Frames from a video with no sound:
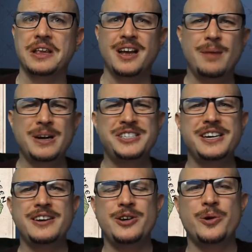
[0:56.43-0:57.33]
I bet you
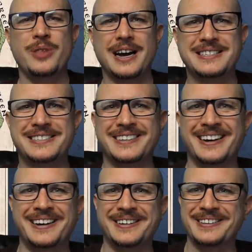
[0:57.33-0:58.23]
didn't know
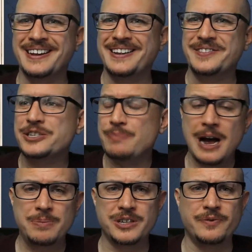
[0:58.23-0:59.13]
that. This
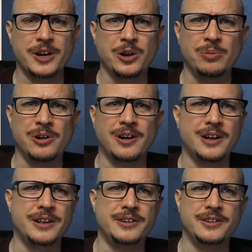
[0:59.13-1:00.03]
map is available
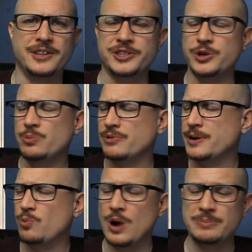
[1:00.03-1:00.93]
on the
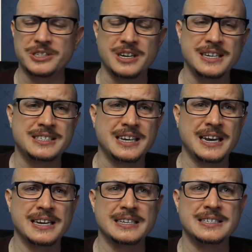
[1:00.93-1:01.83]
Snowprint website,
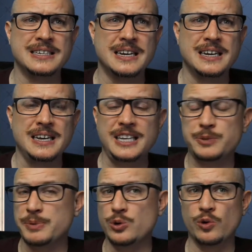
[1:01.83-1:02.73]
and it's
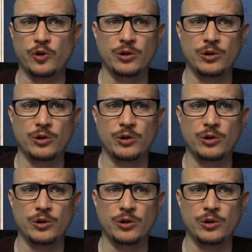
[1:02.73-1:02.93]
beautiful.